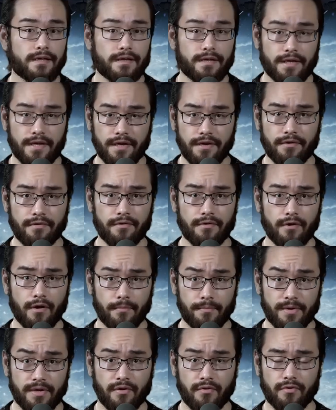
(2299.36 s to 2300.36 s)
Here, I'll
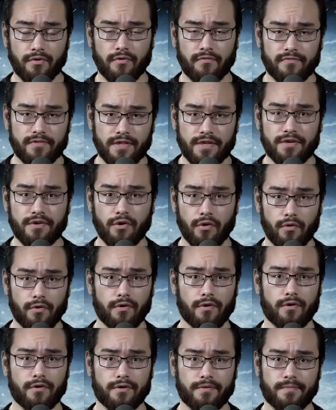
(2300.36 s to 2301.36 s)
be going over the
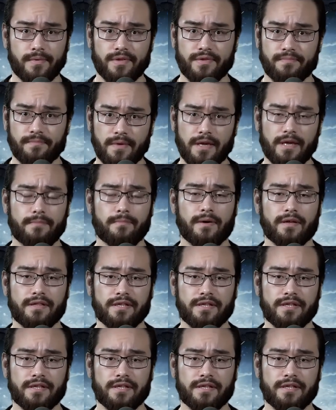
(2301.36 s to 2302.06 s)
core arguments made by